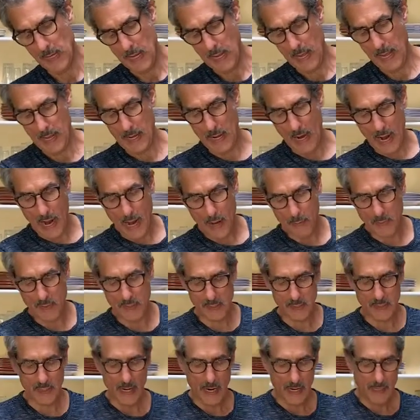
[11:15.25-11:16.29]
And I would
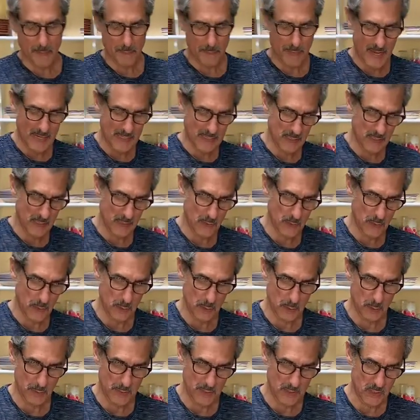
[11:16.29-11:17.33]
say the best thing to
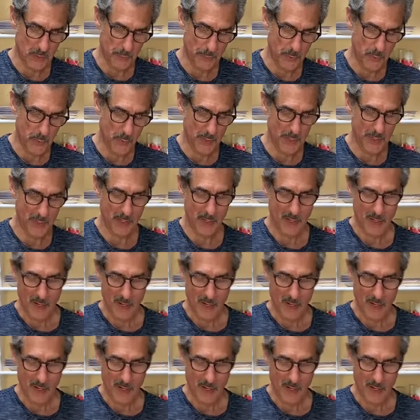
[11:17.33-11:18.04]
do is to put it